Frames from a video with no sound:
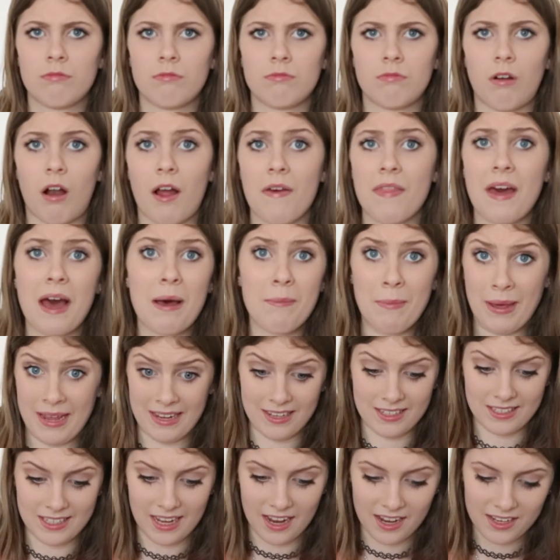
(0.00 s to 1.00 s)
right, that
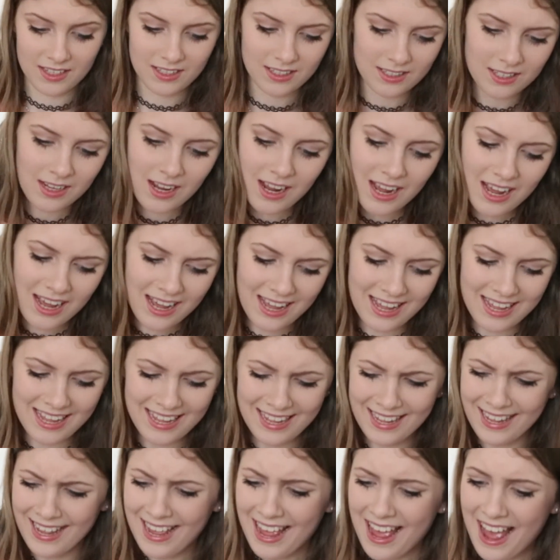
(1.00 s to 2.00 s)
makes sense.
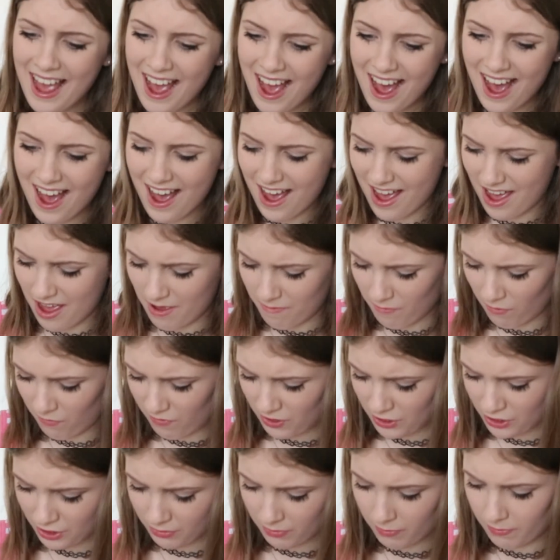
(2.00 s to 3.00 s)

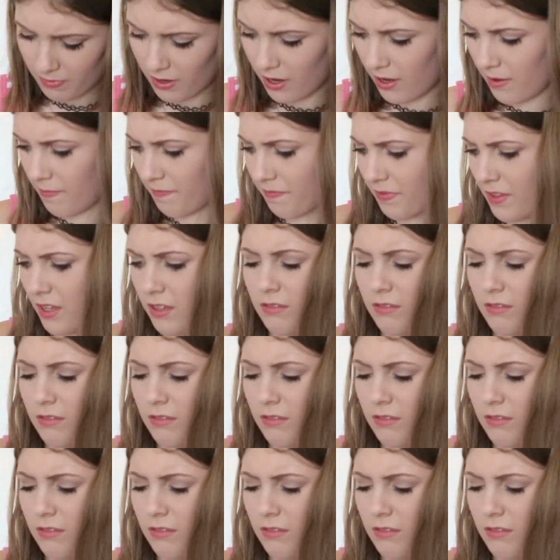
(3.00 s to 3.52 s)
Revision, but